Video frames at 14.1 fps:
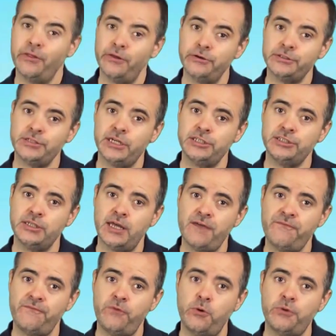Thursday, July
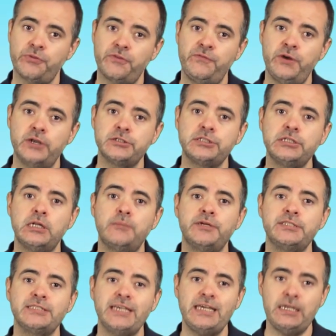4th, the fair
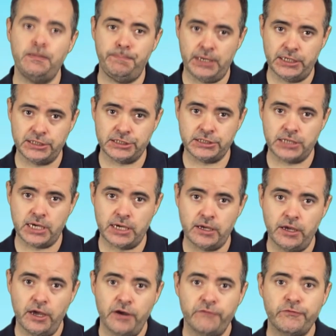celebrates Independence Day.
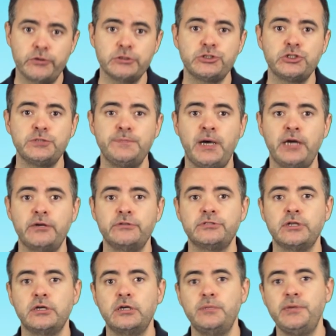First responders
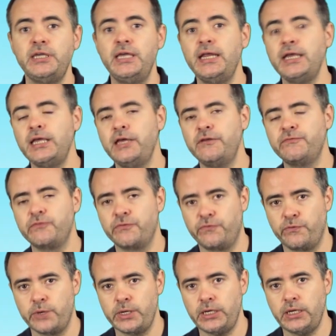are going to be getting in for
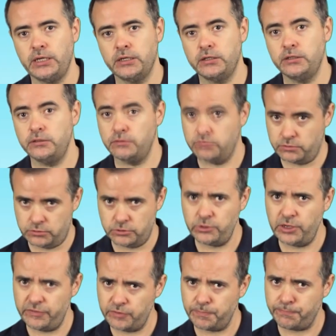free. You do
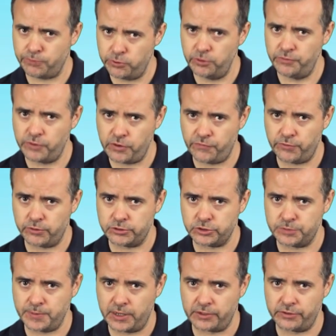have to prove you're a first
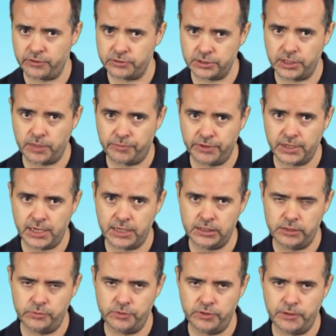responder, though, so you got to bring
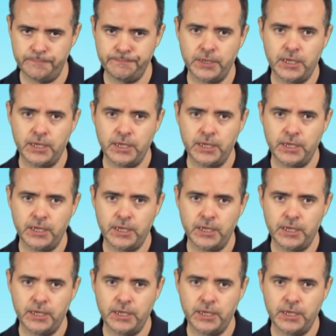ID with you.